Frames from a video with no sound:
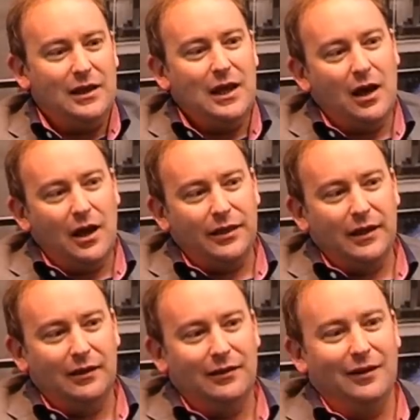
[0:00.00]
Yeah, I
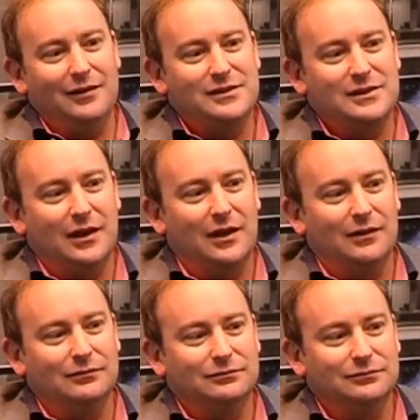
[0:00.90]
think there's
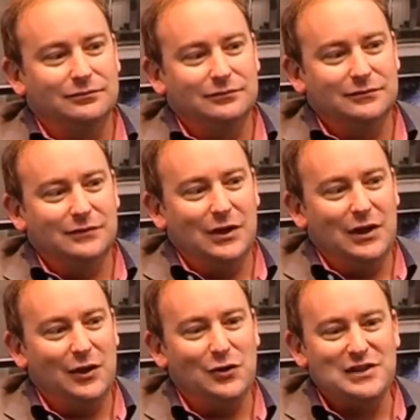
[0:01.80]

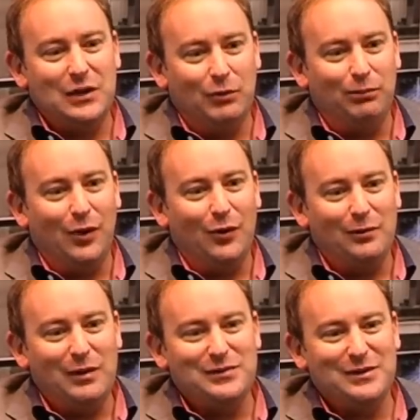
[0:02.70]
you could say we're
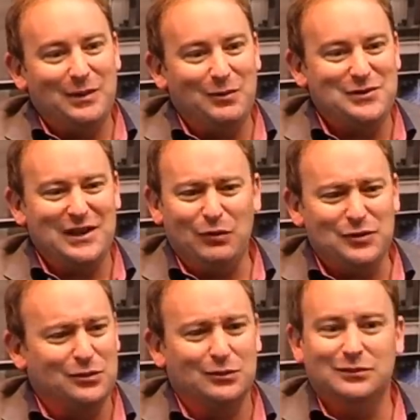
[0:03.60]
bold. I mean, some people say to
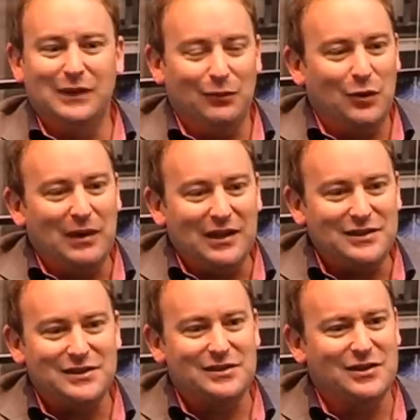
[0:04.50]
us, well, yeah, what about
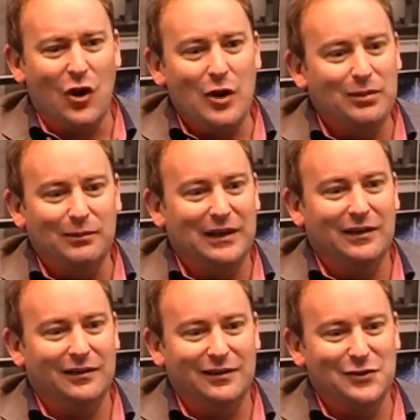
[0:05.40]
Skype? I
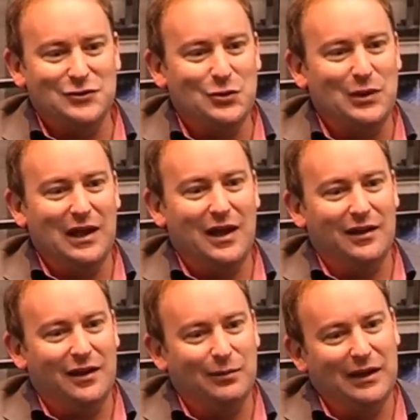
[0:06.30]
mean, yeah, surely how
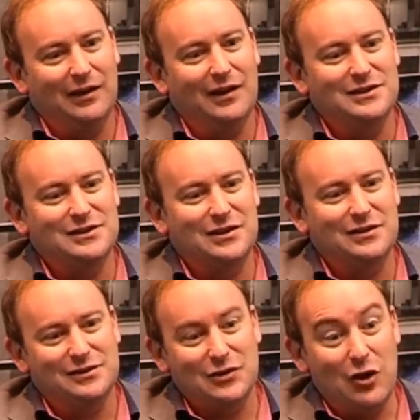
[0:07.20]
do you compete against
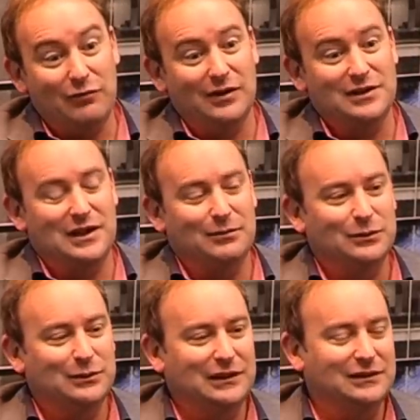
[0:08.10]
Skype, for
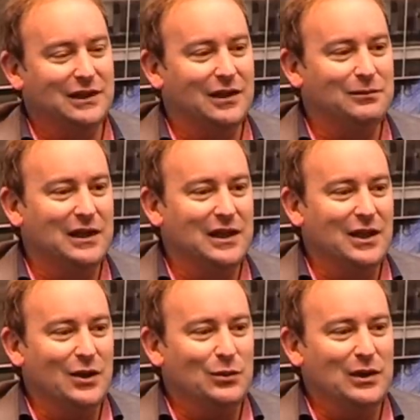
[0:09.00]
example? And,
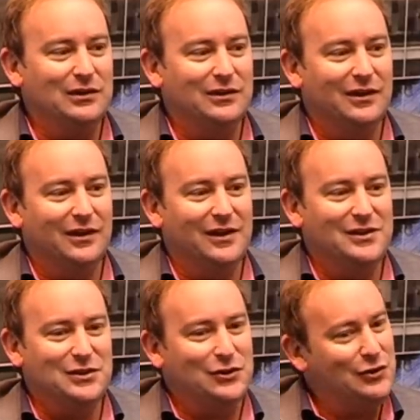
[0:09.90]
well,
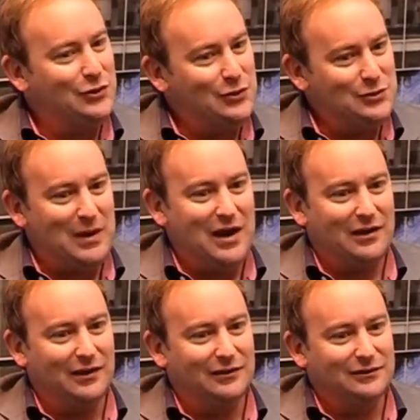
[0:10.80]
it's a huge
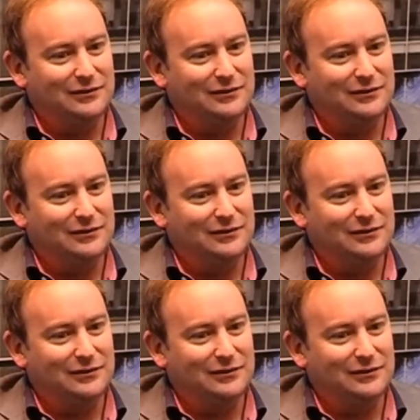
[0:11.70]
market,